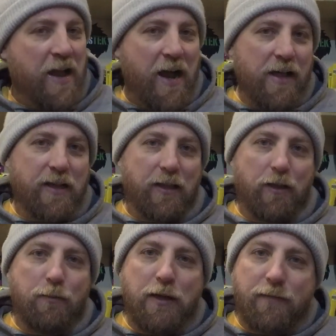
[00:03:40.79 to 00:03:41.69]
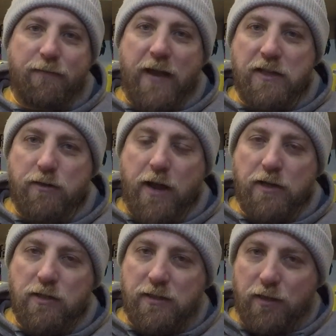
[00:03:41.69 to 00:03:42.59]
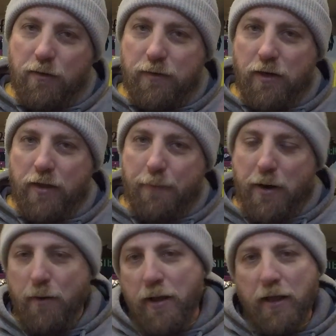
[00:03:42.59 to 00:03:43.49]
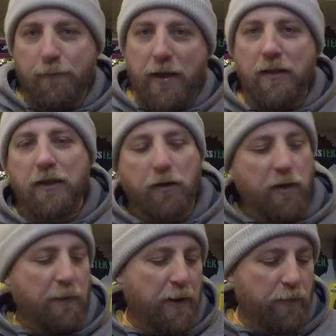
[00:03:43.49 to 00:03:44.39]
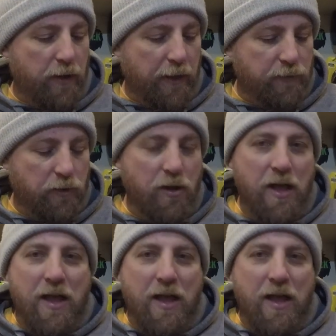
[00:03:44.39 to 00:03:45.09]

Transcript: I like a little bit faster action still, you know, that parabolic bend that the crankbait rod gives you.